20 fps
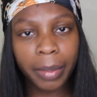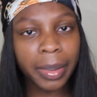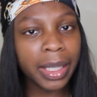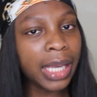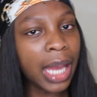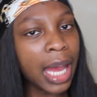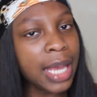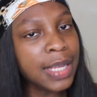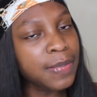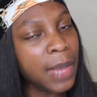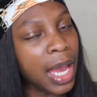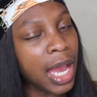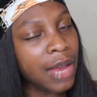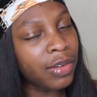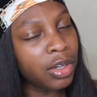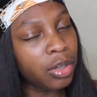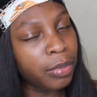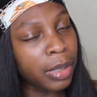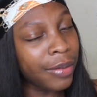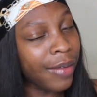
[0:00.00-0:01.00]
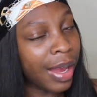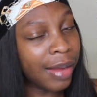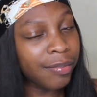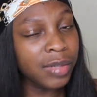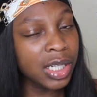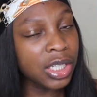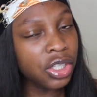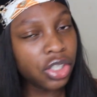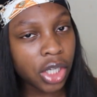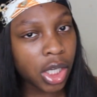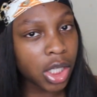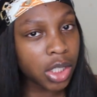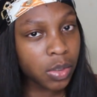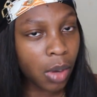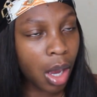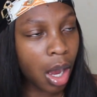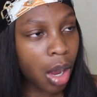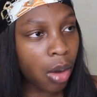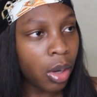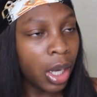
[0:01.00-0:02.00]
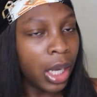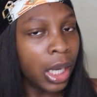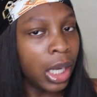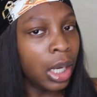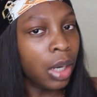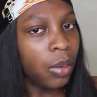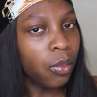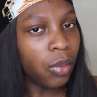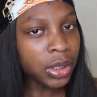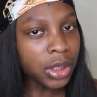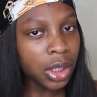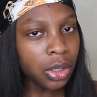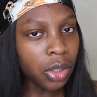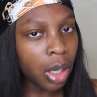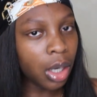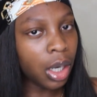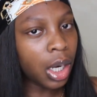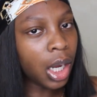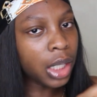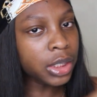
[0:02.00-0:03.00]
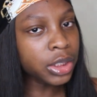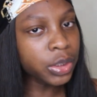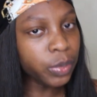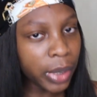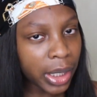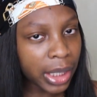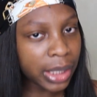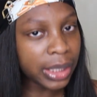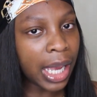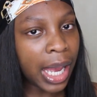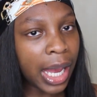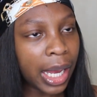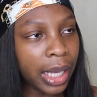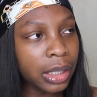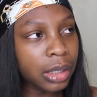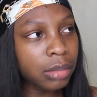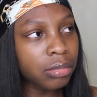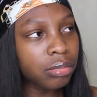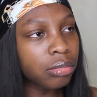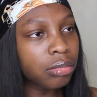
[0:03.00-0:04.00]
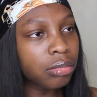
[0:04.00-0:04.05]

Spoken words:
maybe Kaz might have a little bit of amnesia as well. Was it not last week that